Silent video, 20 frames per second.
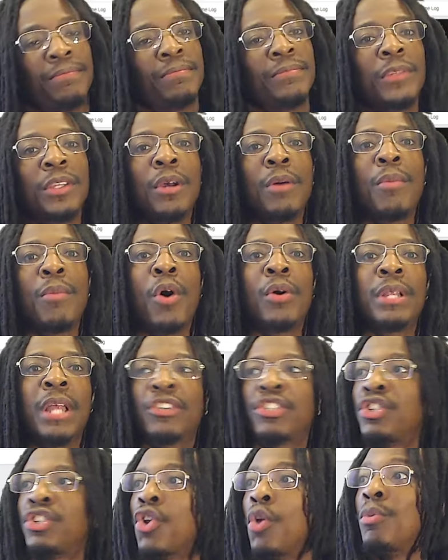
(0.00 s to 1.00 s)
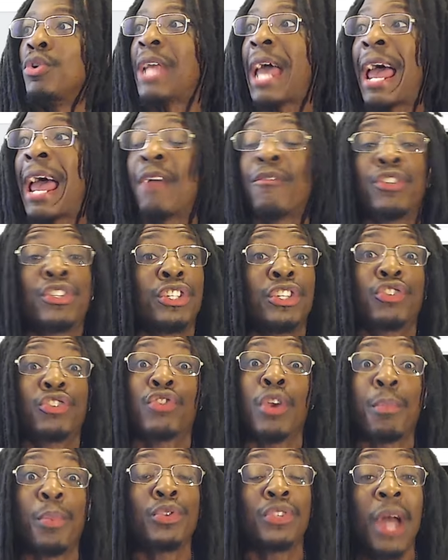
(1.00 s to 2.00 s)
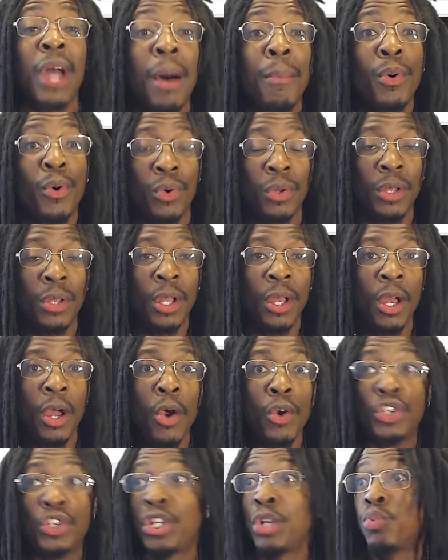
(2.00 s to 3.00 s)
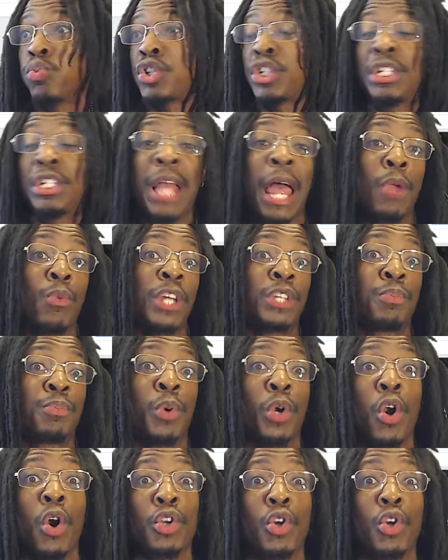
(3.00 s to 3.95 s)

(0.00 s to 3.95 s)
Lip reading: Come on now, she's almost averaging a triple-double. She like Westbrook on the